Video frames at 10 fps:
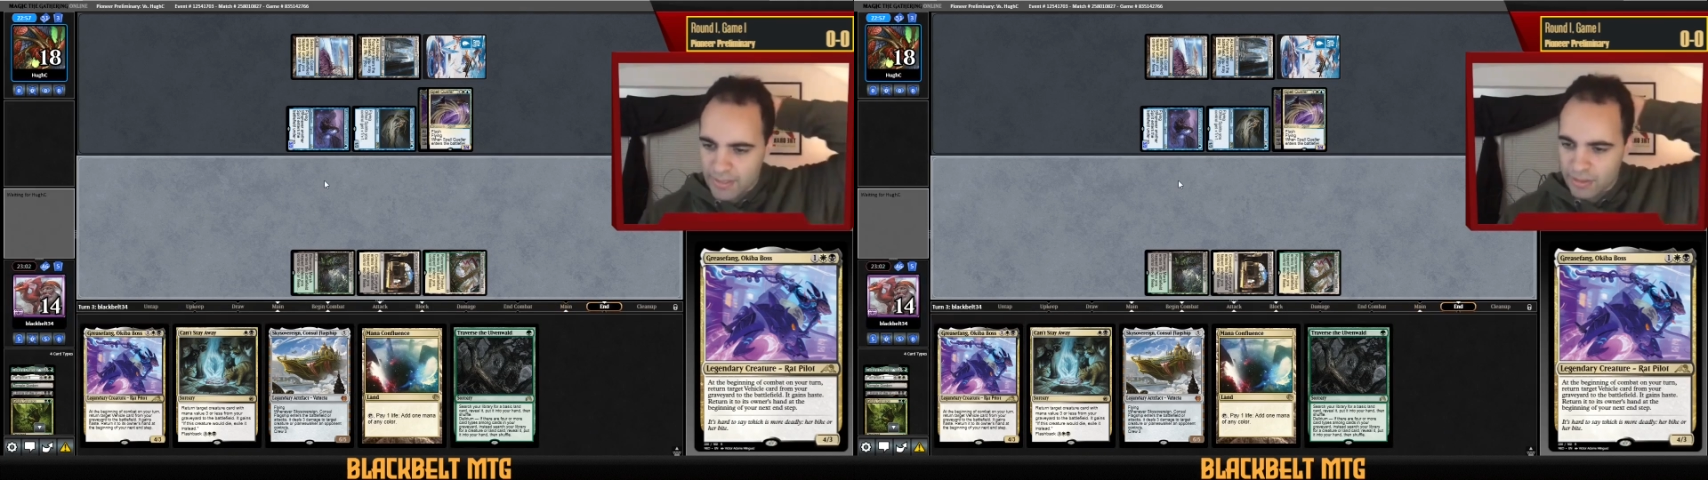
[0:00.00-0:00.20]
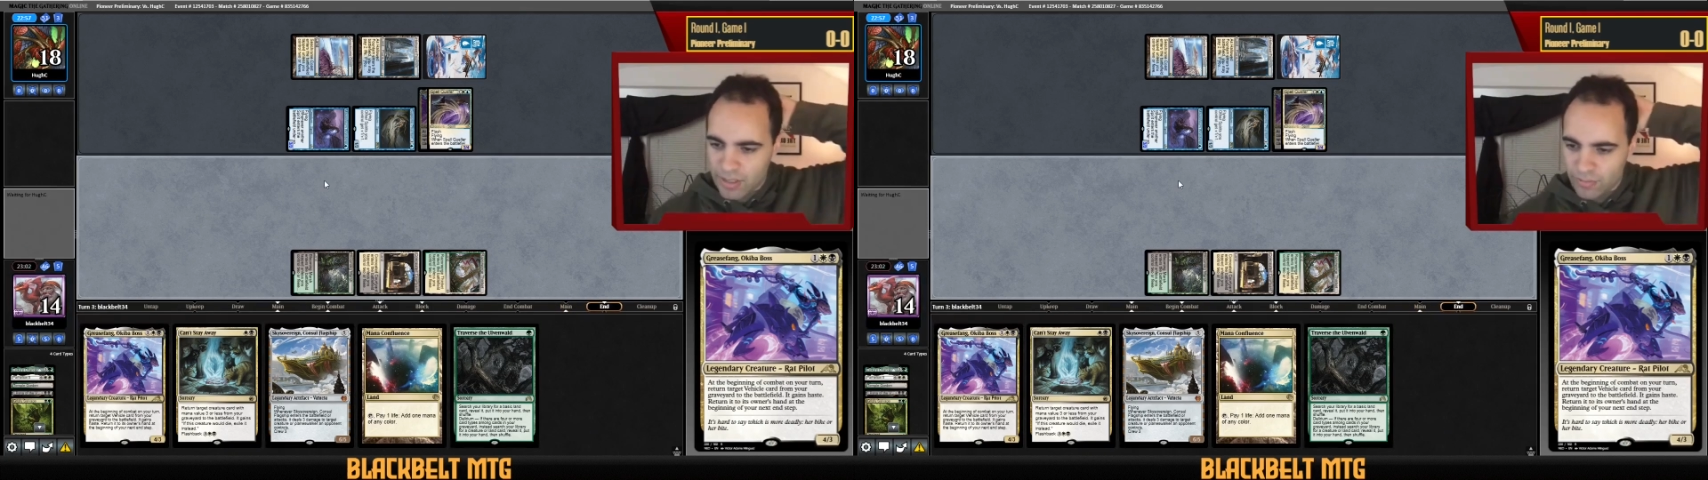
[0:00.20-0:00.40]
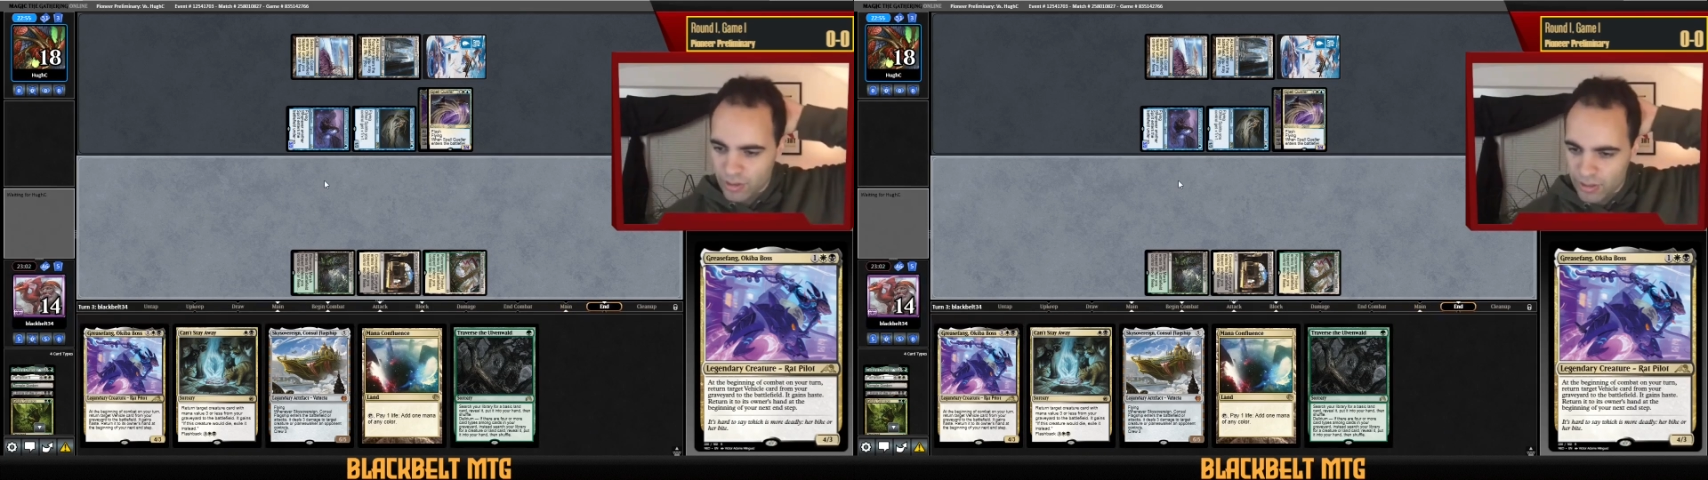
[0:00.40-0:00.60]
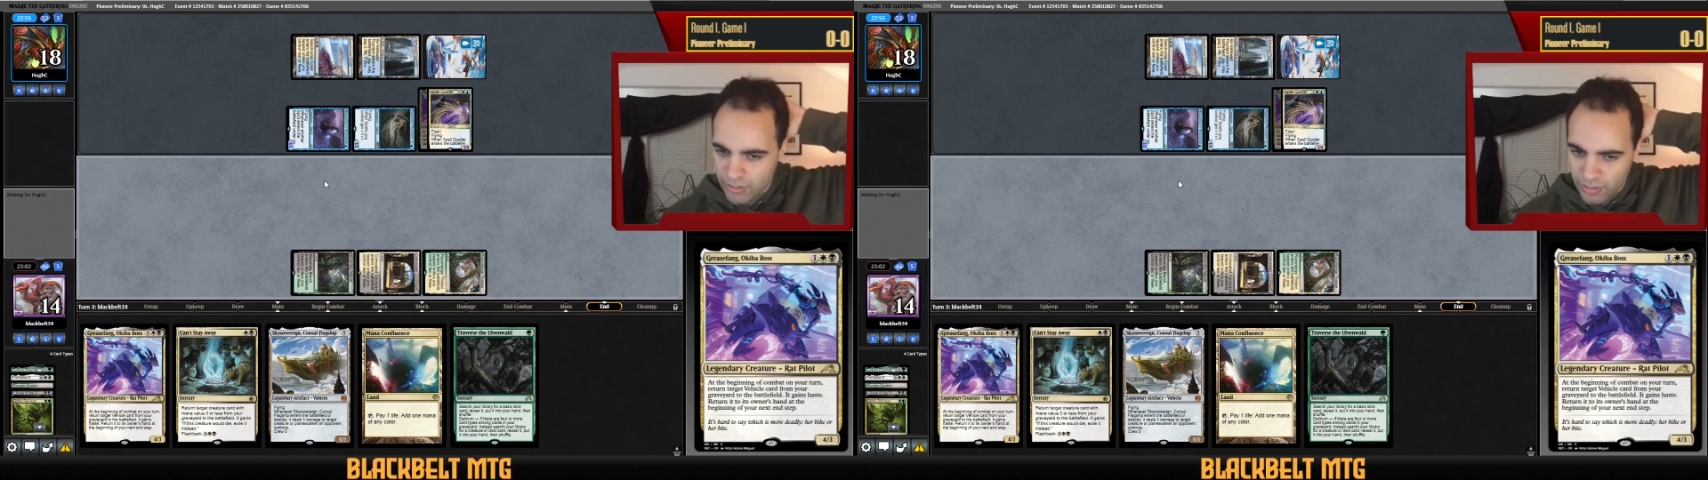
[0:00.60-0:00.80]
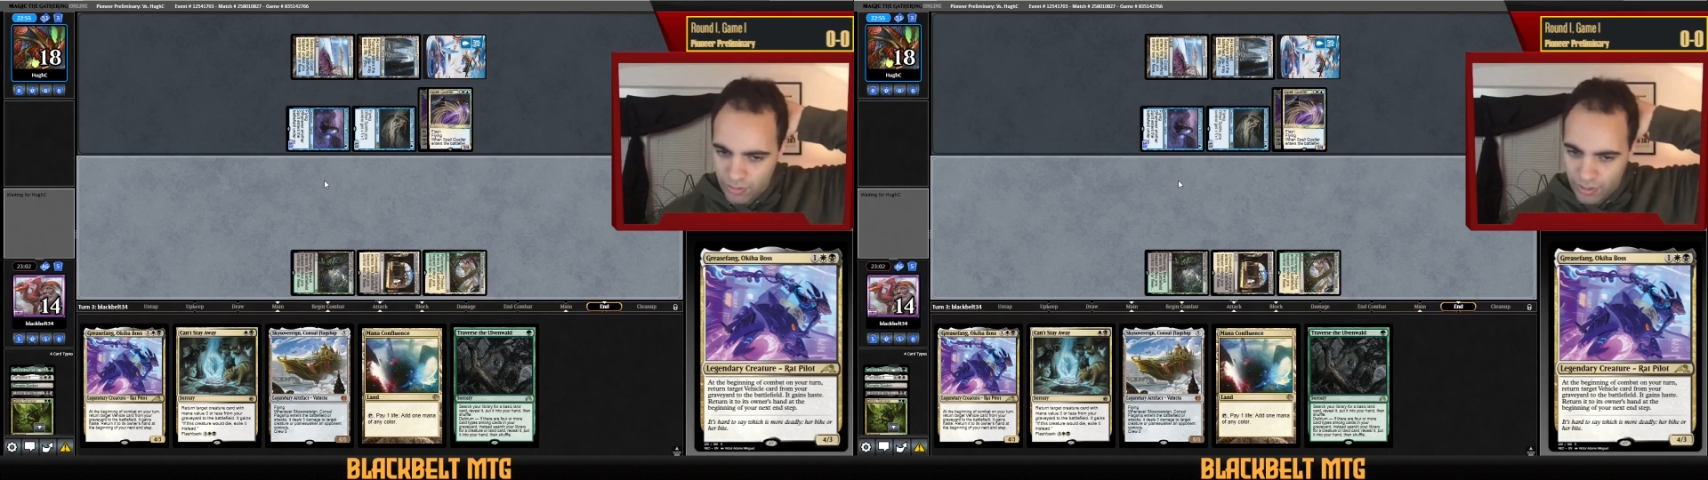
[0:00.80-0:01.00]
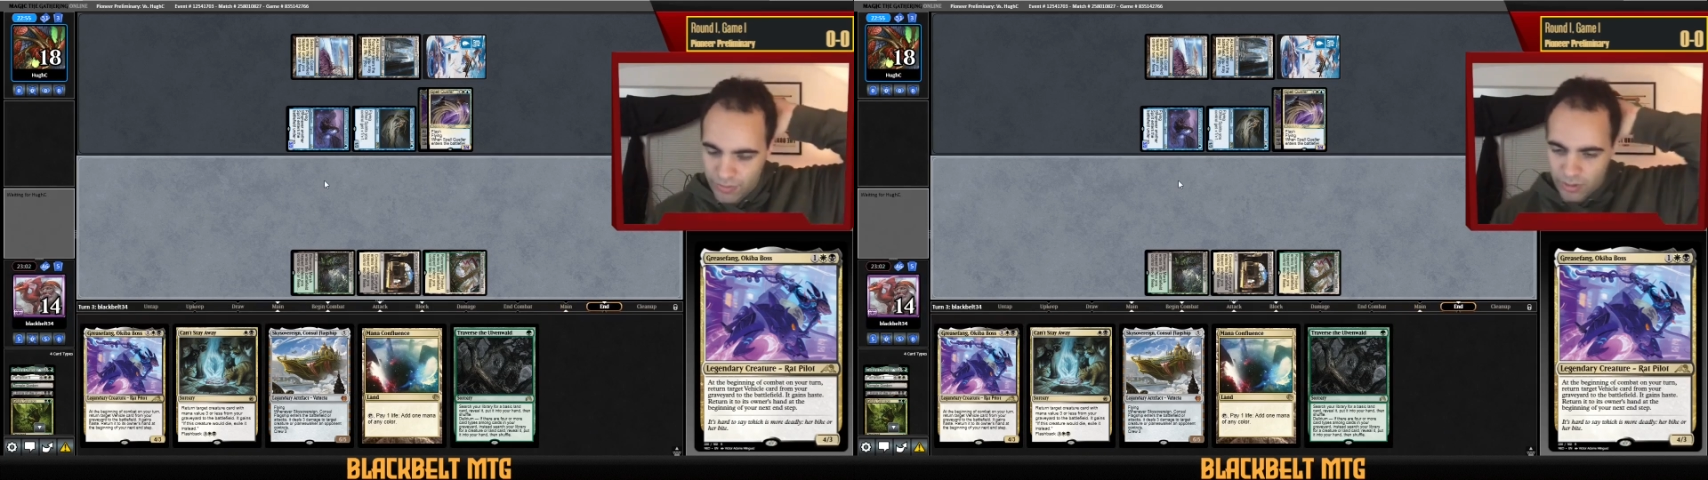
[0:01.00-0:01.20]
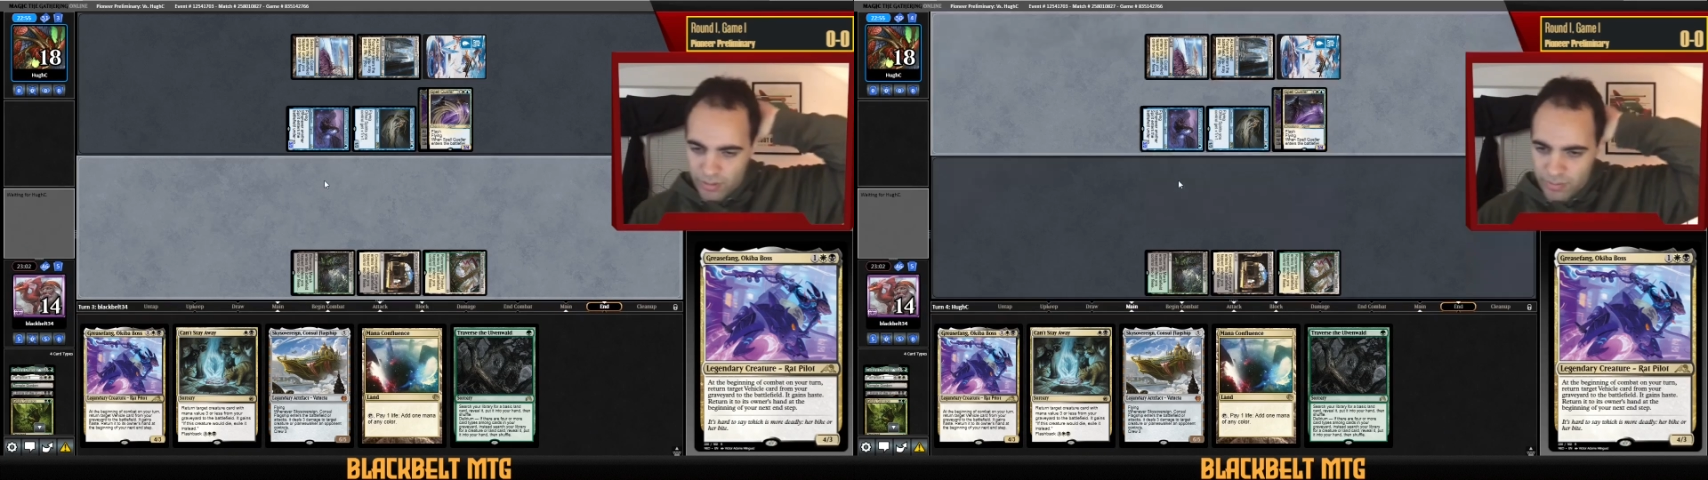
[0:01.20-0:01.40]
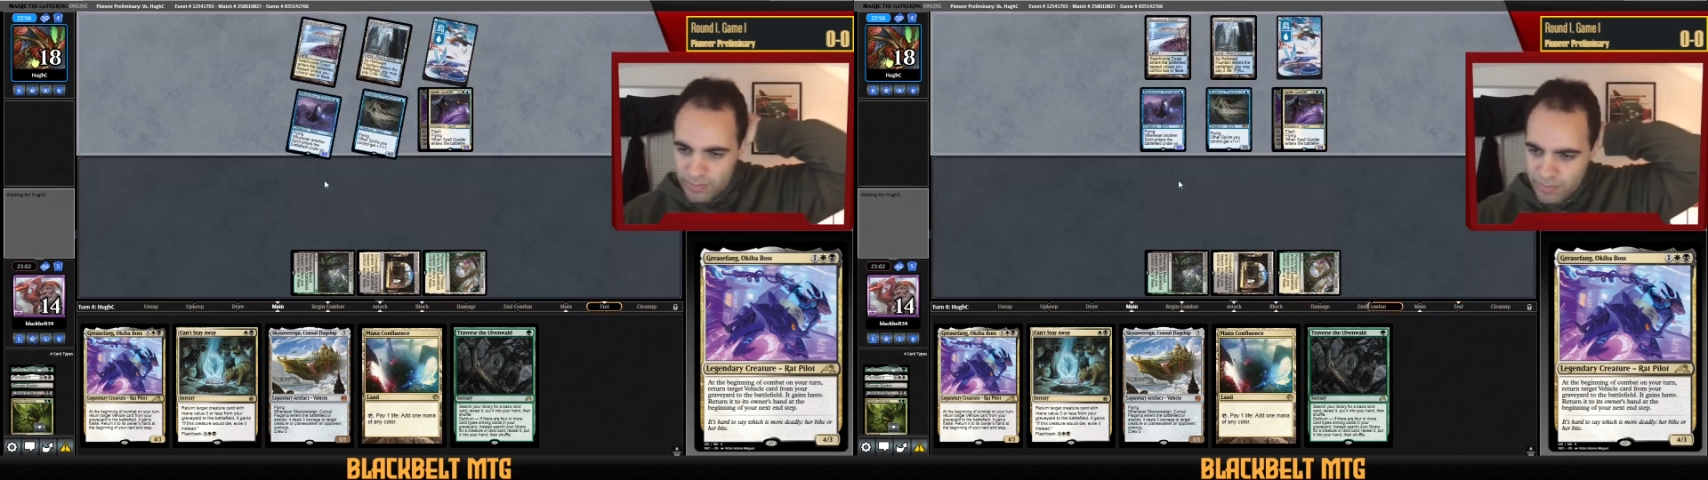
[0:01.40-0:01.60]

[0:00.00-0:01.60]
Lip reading: Sovereign into the graveyard,